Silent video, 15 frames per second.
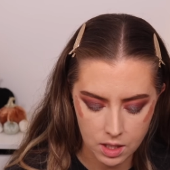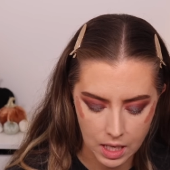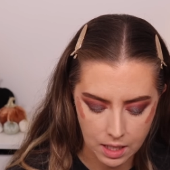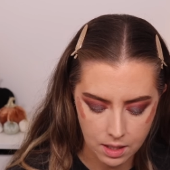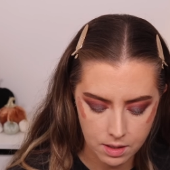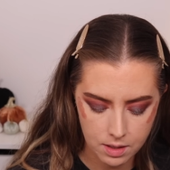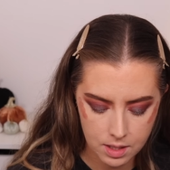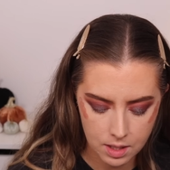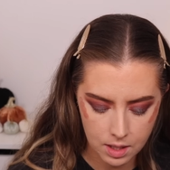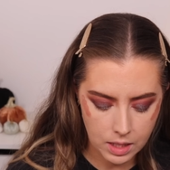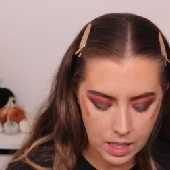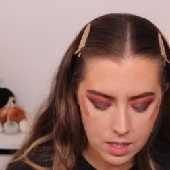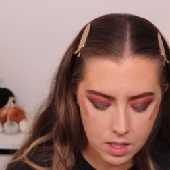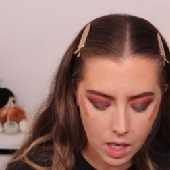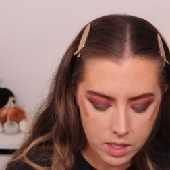things. They
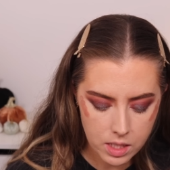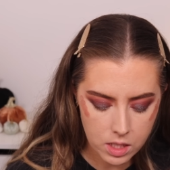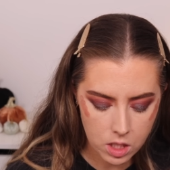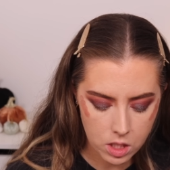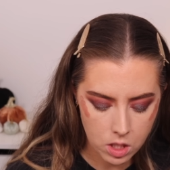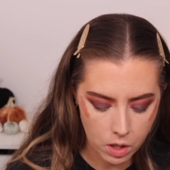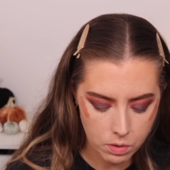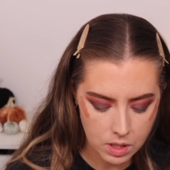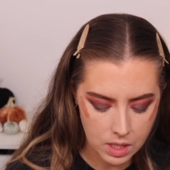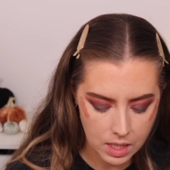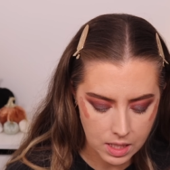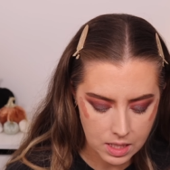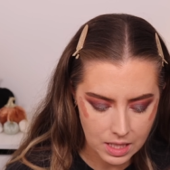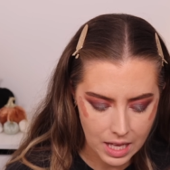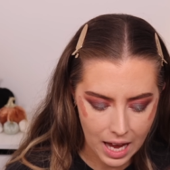started to
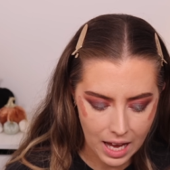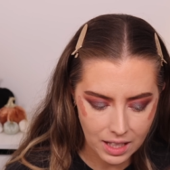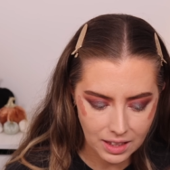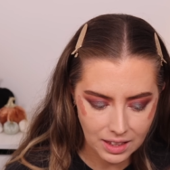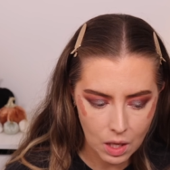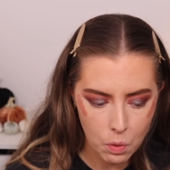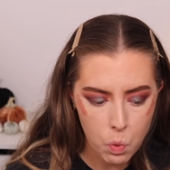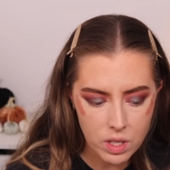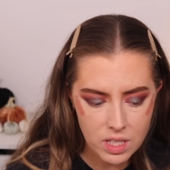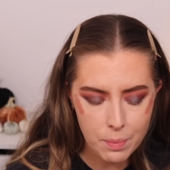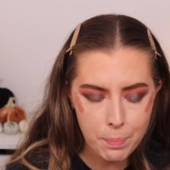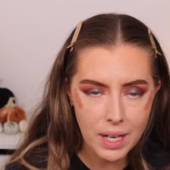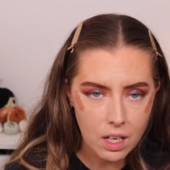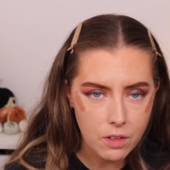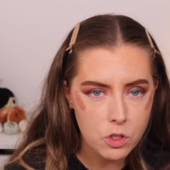notice that there was a
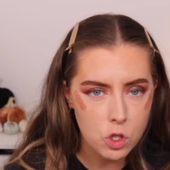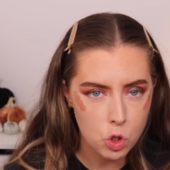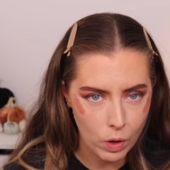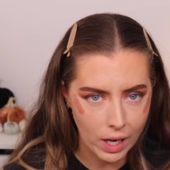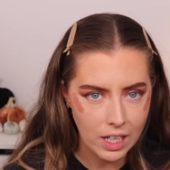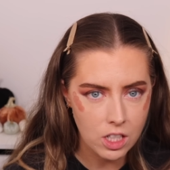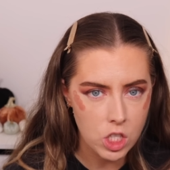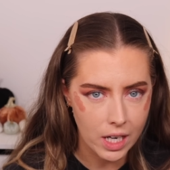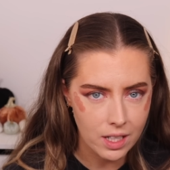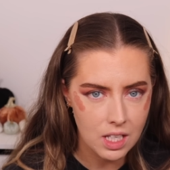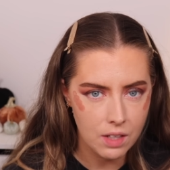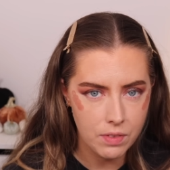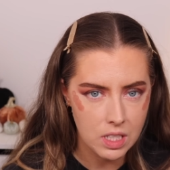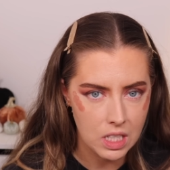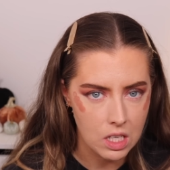bit of strange
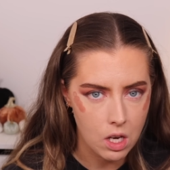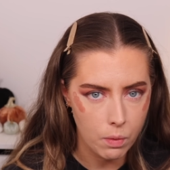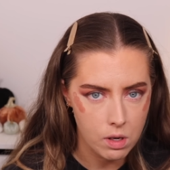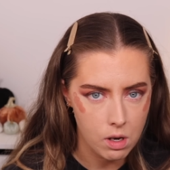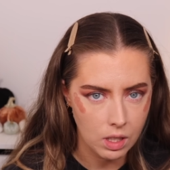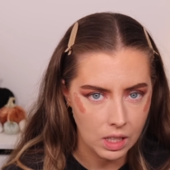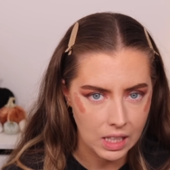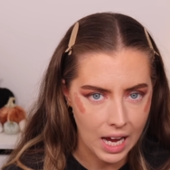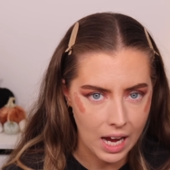activity going on in the